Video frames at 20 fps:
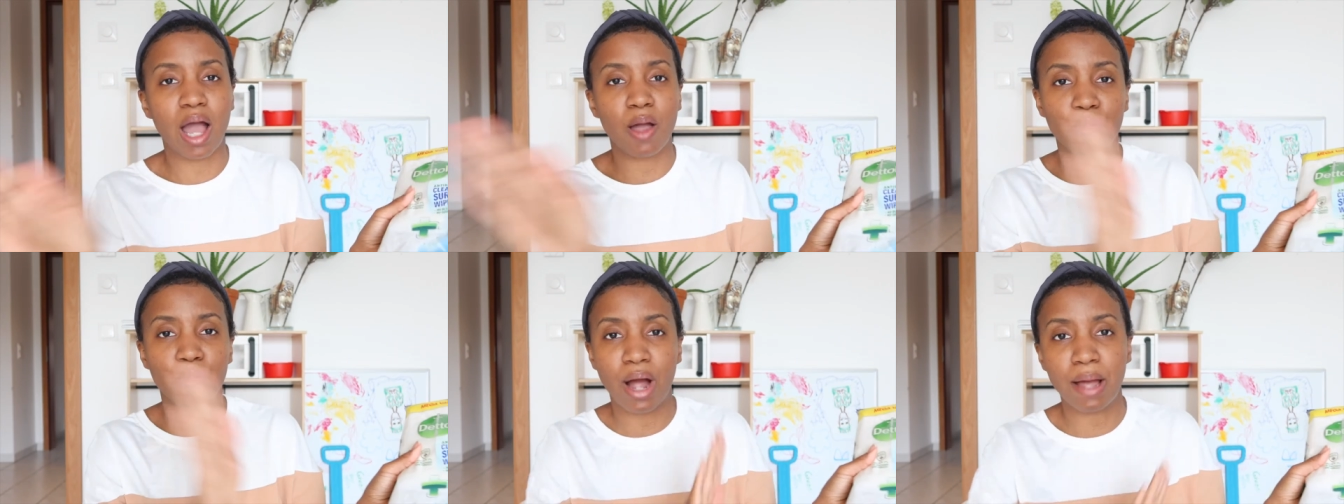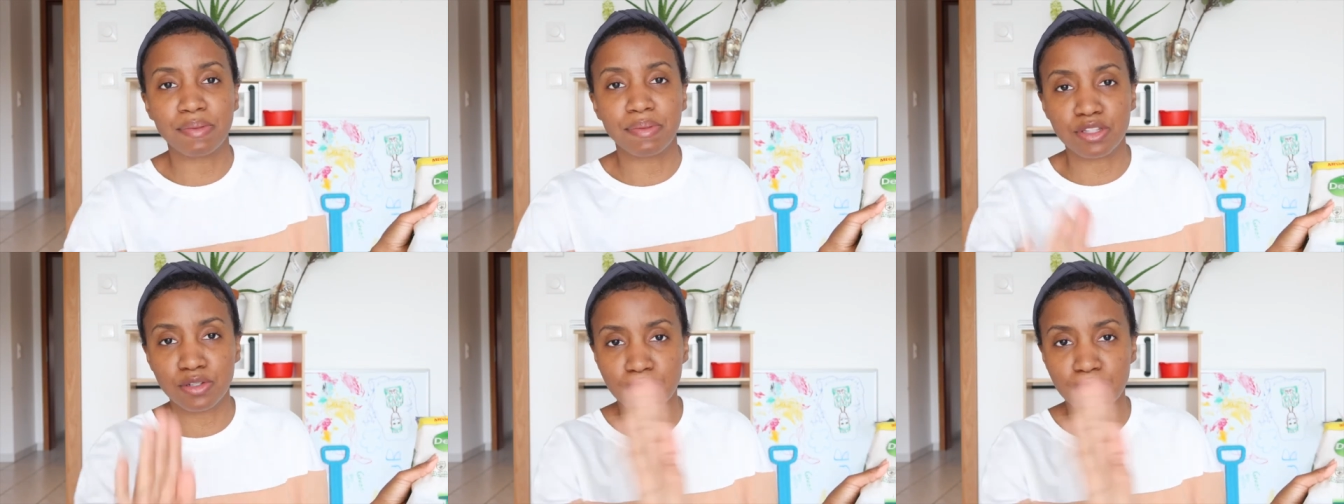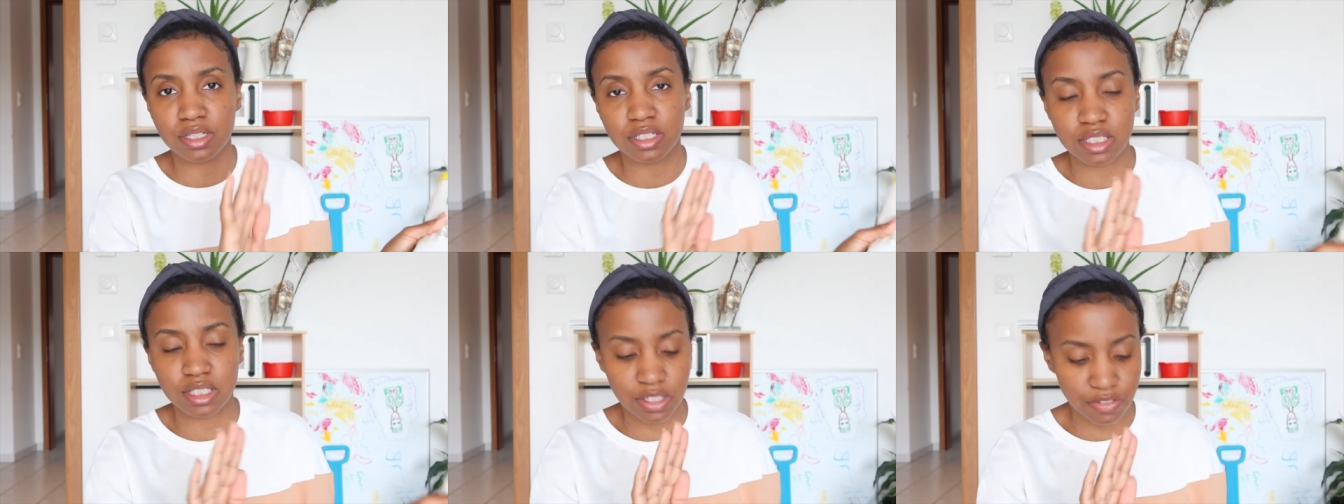I wipe the
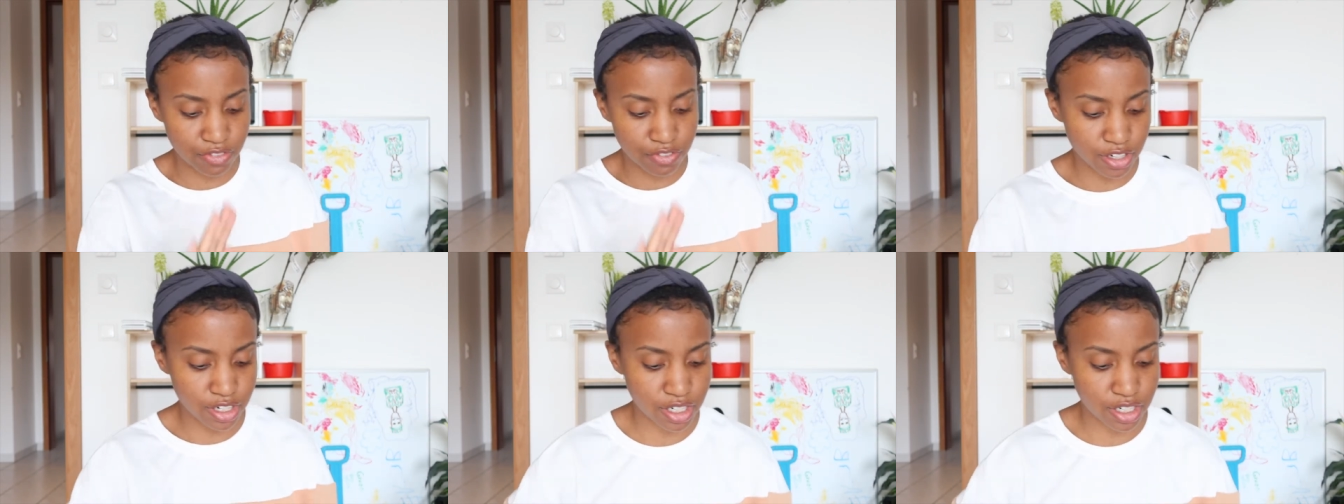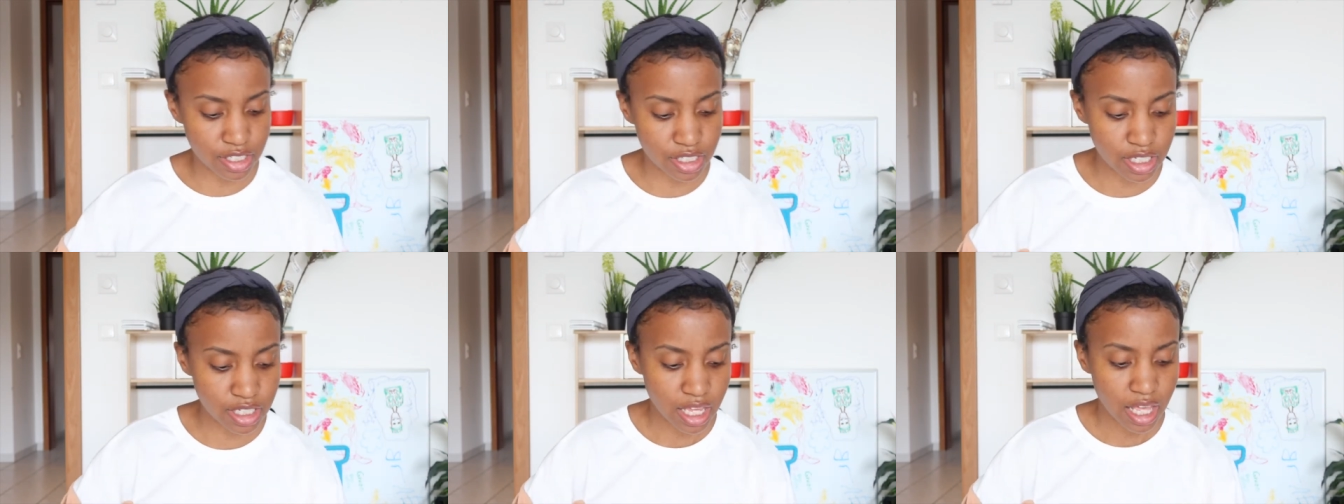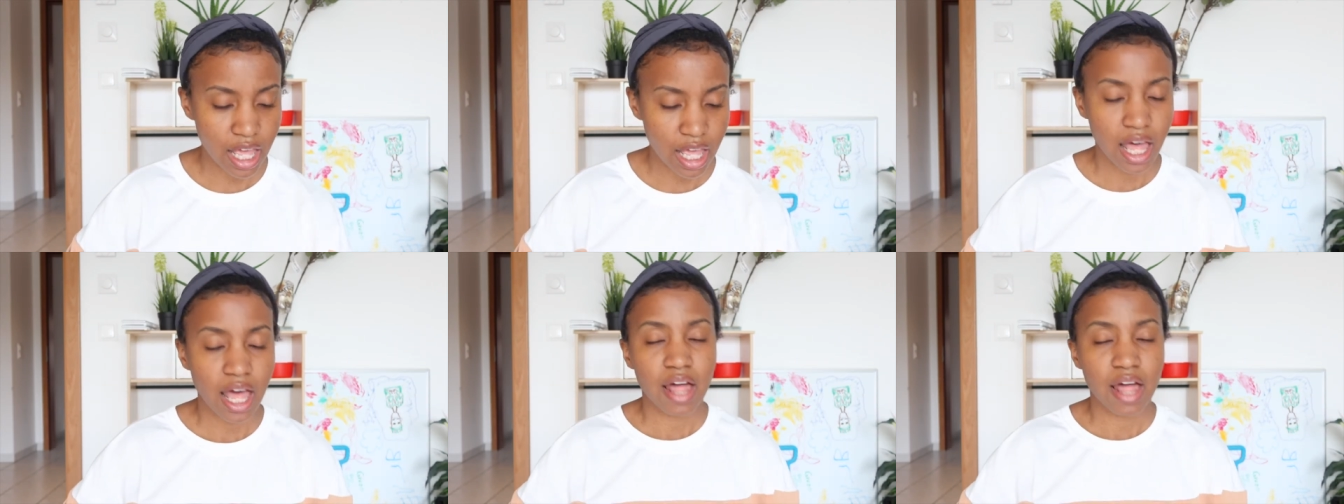toilet seat first,
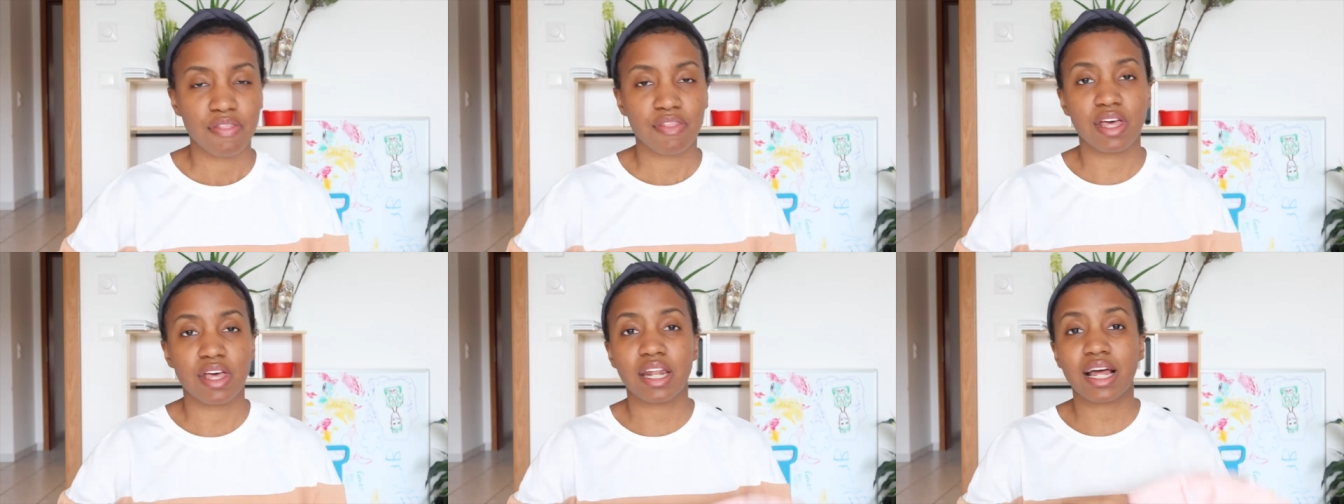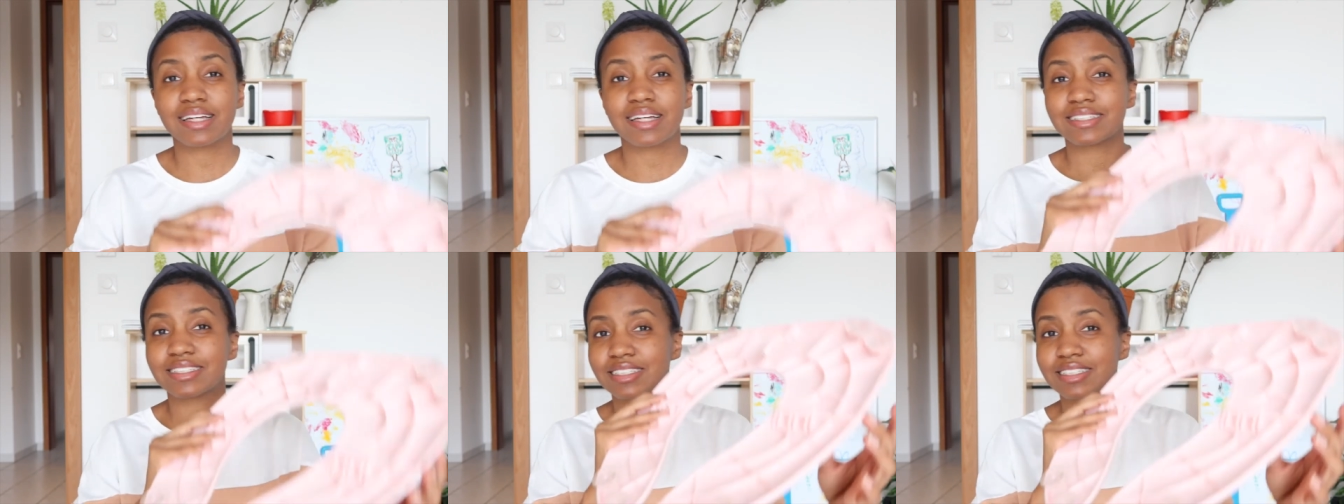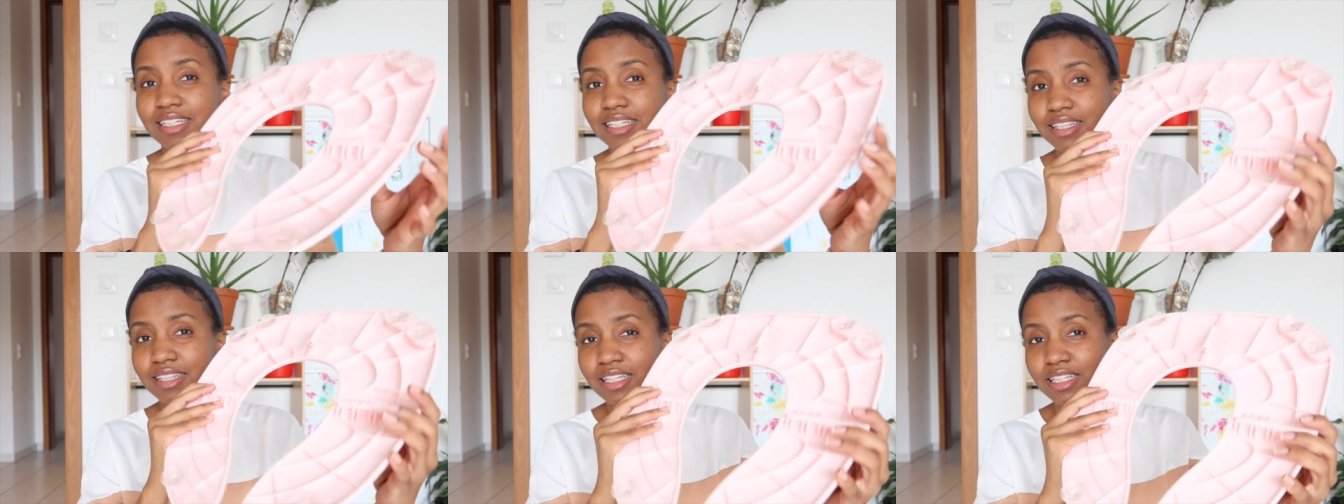then I
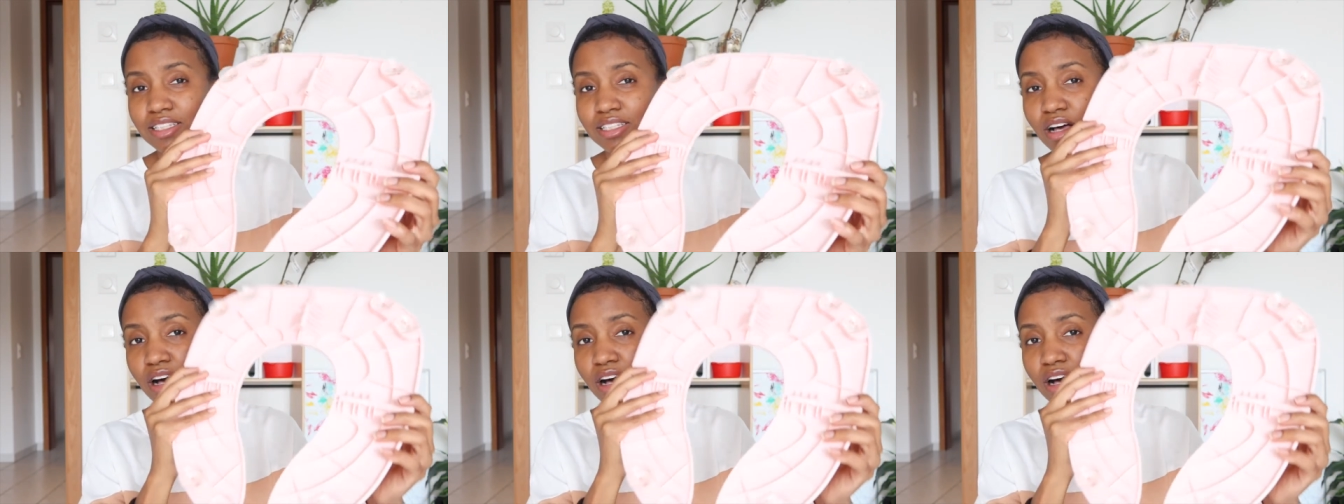stick this